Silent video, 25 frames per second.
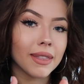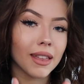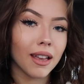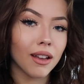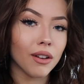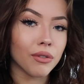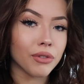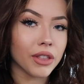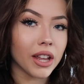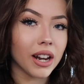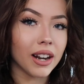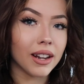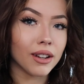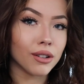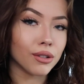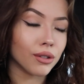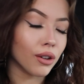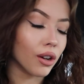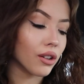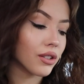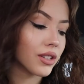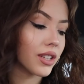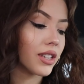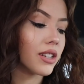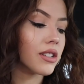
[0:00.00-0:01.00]
of the little
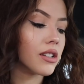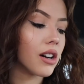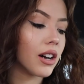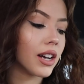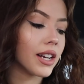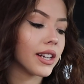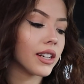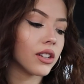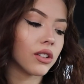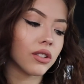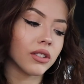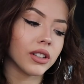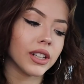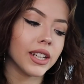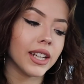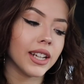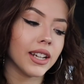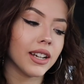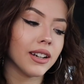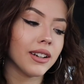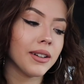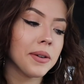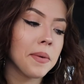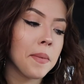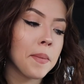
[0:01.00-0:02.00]
lots of 9 on
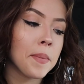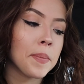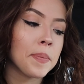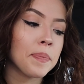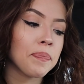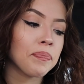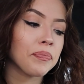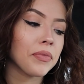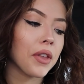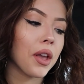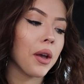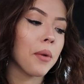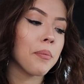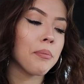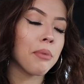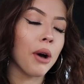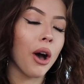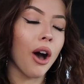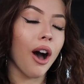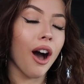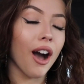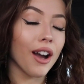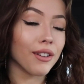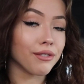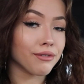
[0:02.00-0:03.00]
here,
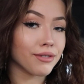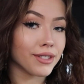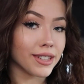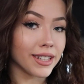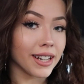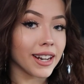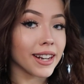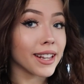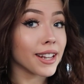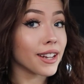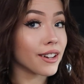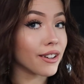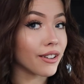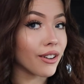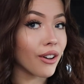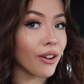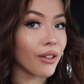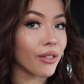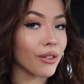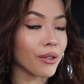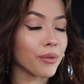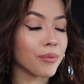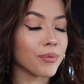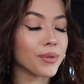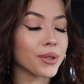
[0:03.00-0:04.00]
but I've deleted a
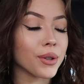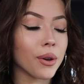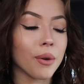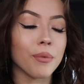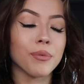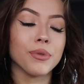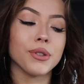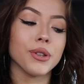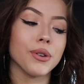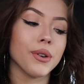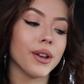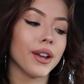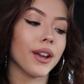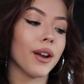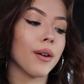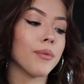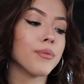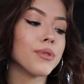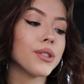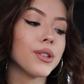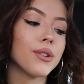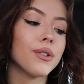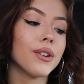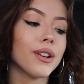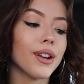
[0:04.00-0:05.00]
lot of them, so I'm
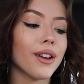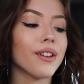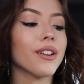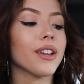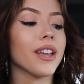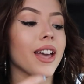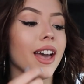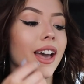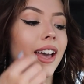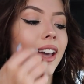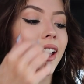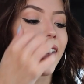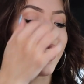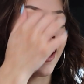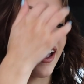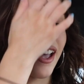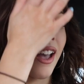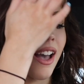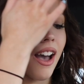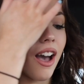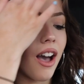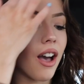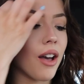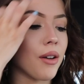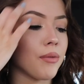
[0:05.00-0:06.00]
doing okay.
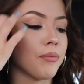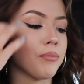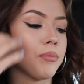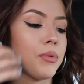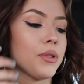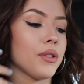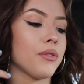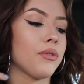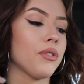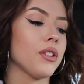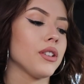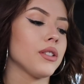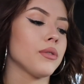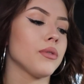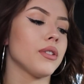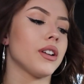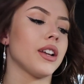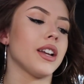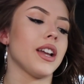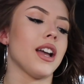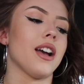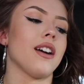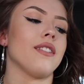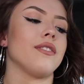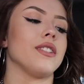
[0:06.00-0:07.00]
But the first one
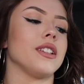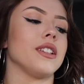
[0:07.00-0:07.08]
I have